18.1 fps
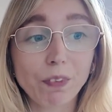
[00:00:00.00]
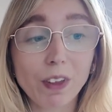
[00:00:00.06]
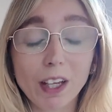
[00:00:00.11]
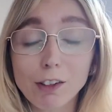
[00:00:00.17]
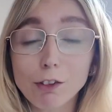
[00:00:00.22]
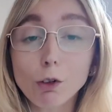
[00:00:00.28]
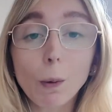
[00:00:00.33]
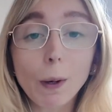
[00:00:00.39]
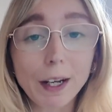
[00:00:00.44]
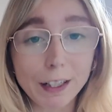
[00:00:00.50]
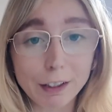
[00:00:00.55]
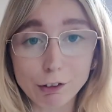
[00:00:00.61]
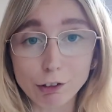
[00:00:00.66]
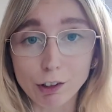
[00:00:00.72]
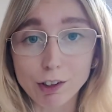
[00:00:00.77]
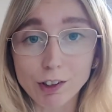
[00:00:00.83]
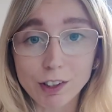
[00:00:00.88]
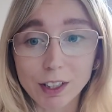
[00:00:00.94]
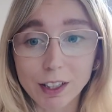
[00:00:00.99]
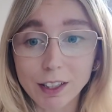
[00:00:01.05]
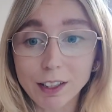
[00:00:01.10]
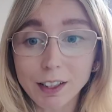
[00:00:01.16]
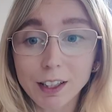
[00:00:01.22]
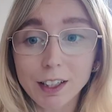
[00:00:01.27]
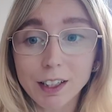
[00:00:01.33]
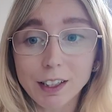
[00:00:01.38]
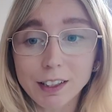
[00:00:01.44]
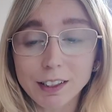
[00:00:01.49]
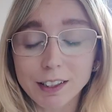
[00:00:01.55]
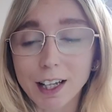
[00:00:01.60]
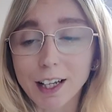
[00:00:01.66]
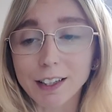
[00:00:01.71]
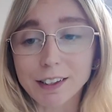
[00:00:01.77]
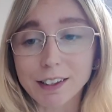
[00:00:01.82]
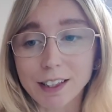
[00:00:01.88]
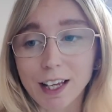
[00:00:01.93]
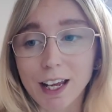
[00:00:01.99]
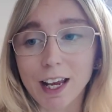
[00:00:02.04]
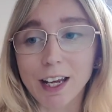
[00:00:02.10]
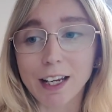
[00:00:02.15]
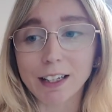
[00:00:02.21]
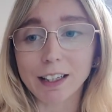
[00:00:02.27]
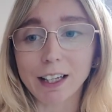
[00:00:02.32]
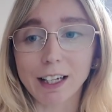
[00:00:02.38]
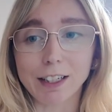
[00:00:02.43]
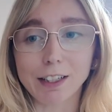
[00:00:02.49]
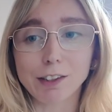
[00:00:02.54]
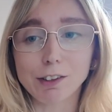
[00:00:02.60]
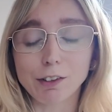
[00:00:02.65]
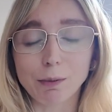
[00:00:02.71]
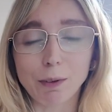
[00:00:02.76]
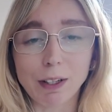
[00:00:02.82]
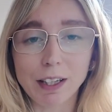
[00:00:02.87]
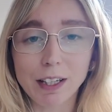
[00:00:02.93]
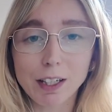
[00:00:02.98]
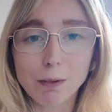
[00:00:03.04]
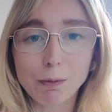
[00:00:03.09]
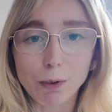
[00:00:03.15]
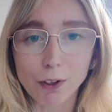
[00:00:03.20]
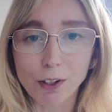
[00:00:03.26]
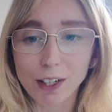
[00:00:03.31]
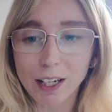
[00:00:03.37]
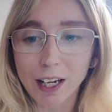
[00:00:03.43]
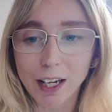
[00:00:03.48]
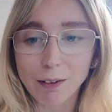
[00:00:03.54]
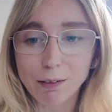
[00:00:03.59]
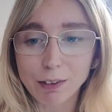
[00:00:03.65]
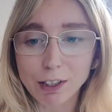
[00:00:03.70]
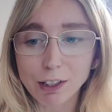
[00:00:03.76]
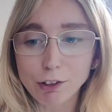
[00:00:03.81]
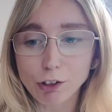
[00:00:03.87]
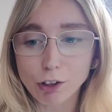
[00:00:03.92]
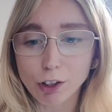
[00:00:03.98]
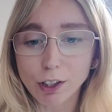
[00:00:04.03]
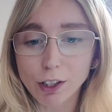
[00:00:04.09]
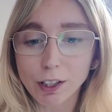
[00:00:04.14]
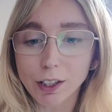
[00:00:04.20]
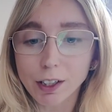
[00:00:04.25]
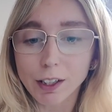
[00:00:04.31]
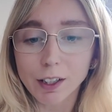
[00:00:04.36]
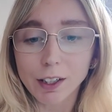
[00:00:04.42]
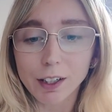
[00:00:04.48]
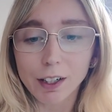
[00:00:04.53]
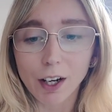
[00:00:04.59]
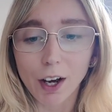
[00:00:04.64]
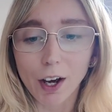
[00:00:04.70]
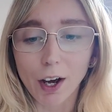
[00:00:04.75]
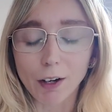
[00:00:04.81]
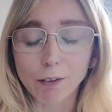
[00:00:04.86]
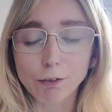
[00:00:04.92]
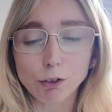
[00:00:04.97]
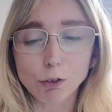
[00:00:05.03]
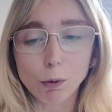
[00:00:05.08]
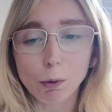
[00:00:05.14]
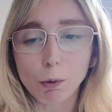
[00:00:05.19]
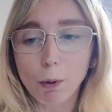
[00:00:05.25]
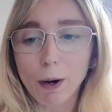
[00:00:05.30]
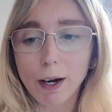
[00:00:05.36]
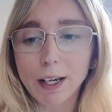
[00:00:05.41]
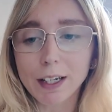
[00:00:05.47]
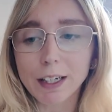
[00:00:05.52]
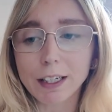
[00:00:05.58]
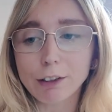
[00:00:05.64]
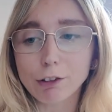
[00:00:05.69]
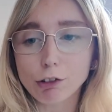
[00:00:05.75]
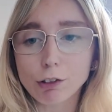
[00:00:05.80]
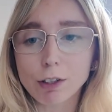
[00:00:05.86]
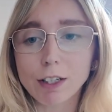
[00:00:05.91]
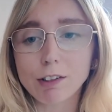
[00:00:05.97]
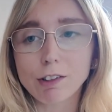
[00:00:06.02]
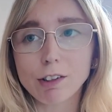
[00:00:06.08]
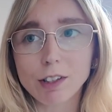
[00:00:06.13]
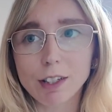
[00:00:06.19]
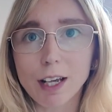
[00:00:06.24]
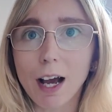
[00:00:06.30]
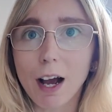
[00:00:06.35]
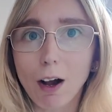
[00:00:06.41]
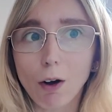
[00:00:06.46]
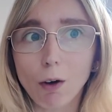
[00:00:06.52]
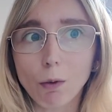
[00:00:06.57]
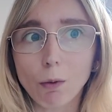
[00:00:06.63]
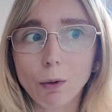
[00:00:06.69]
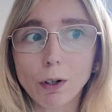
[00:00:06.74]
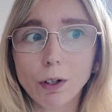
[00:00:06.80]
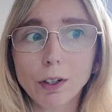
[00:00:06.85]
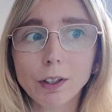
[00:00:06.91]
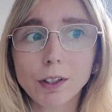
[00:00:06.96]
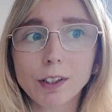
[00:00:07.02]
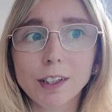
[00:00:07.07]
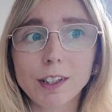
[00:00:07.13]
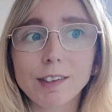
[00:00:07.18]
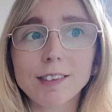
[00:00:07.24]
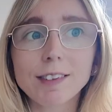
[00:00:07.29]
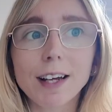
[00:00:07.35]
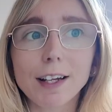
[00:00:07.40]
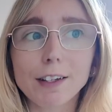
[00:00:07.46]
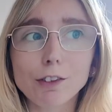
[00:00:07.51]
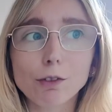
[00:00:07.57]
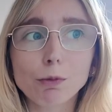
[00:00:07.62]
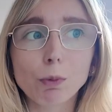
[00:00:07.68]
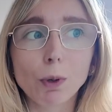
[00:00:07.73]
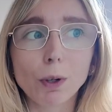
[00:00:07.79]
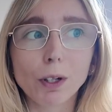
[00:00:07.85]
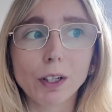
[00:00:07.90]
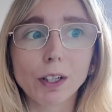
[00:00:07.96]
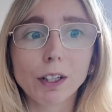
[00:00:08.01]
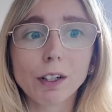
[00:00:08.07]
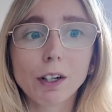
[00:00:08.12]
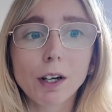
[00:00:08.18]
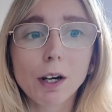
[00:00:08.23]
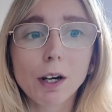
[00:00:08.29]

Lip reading: It's quite interesting that they like the way they communicate with each other. So I'm quite intrigued to see how the sets will